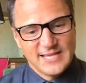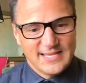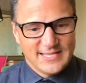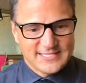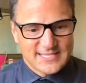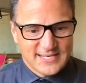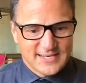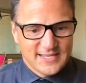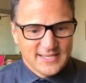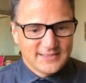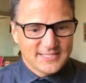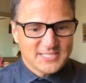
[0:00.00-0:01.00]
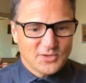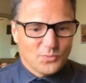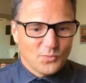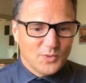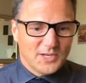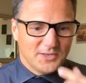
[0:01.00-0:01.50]
He said,
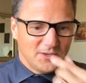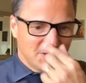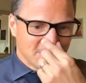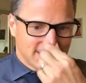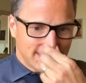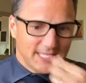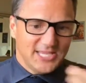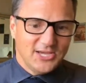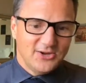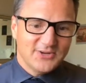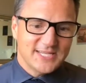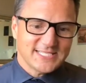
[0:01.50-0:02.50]
listen, when your CEO